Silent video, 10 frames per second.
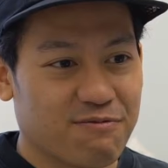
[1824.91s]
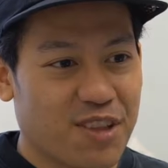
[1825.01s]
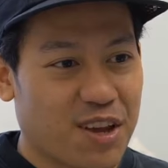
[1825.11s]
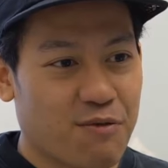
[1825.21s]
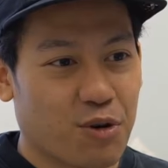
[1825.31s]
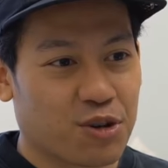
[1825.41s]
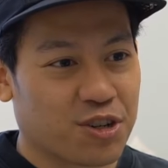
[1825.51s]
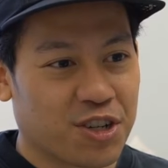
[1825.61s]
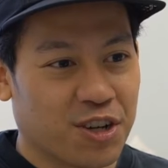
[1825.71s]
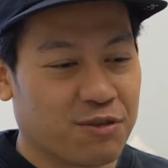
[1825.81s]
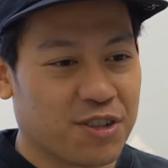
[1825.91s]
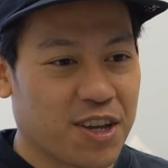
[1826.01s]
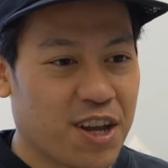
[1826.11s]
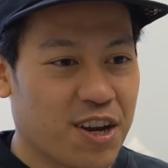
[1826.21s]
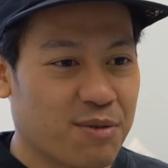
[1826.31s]
like force ourselves to
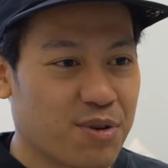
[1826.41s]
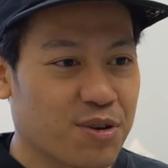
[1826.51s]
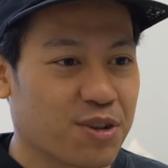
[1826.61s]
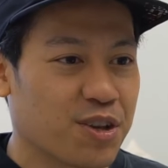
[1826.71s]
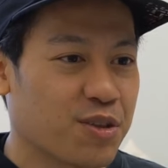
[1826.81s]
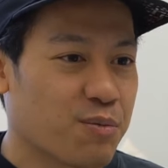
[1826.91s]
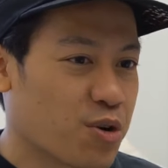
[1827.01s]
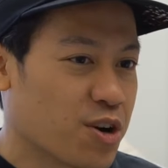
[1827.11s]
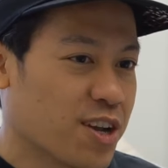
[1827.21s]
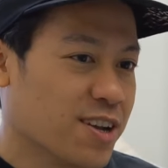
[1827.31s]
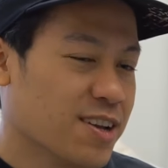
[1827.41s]
get up early in the morning,